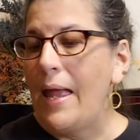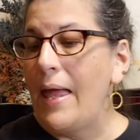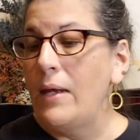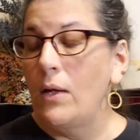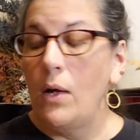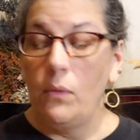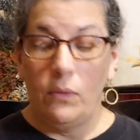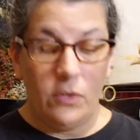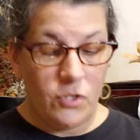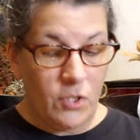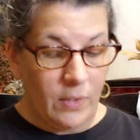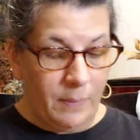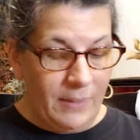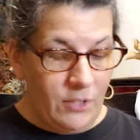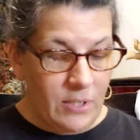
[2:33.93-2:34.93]
And
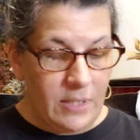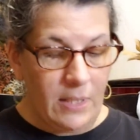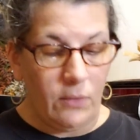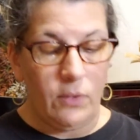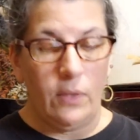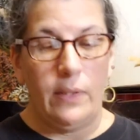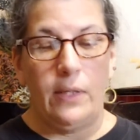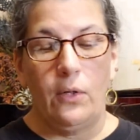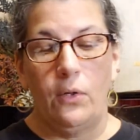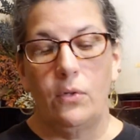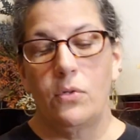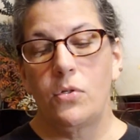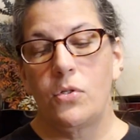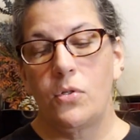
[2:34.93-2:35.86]
so let me just tell you here.